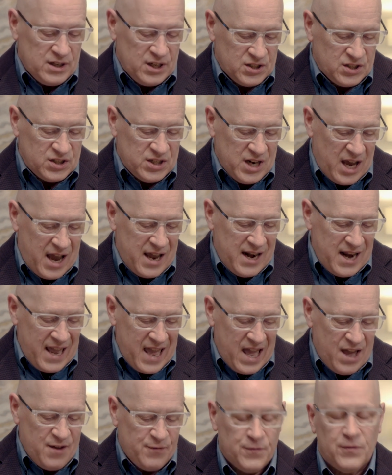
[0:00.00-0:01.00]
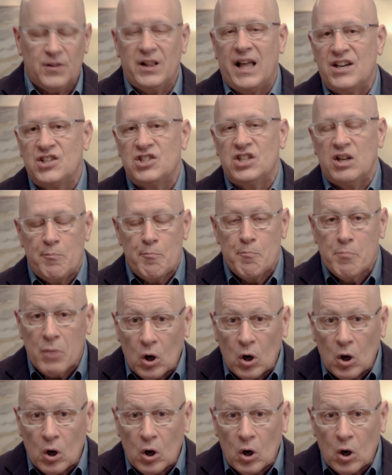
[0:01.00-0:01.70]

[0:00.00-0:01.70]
does not have flesh and